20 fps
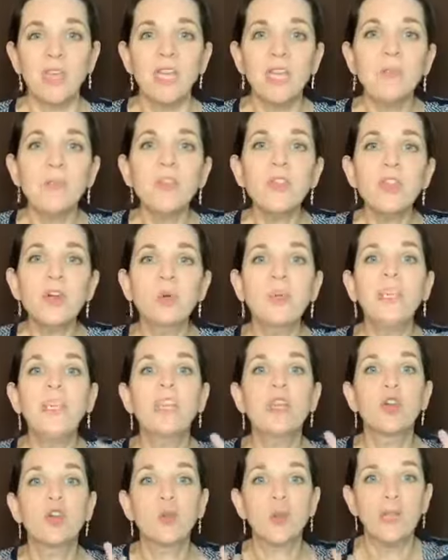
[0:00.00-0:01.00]
even though he
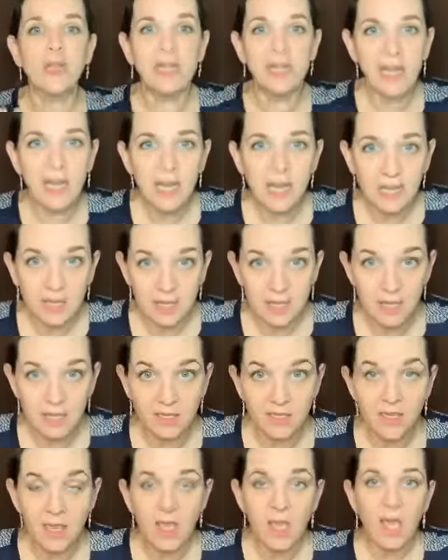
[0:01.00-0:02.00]
created
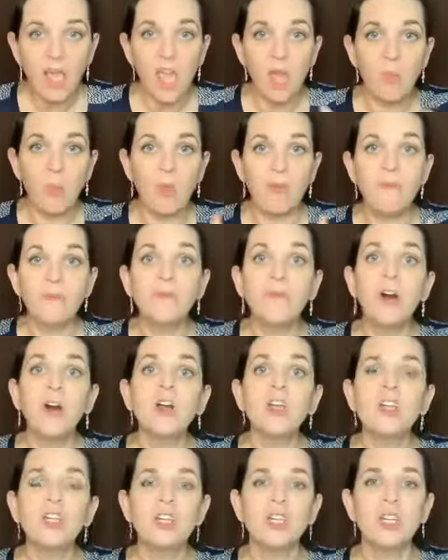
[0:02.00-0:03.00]
it and we
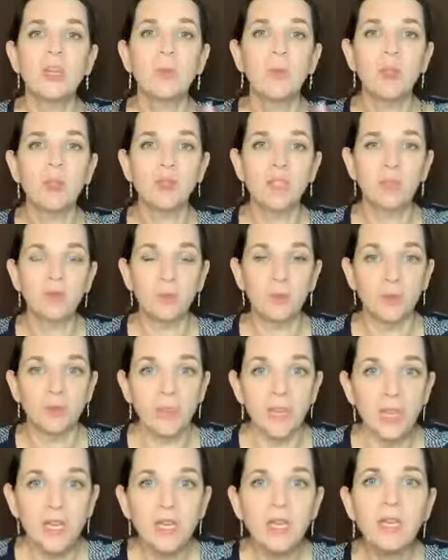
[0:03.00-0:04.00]
function and we live
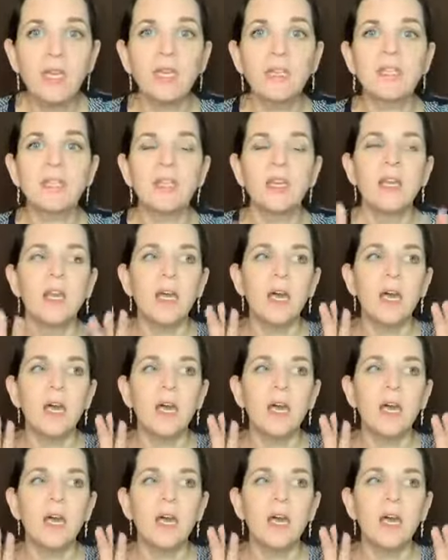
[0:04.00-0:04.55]
within it,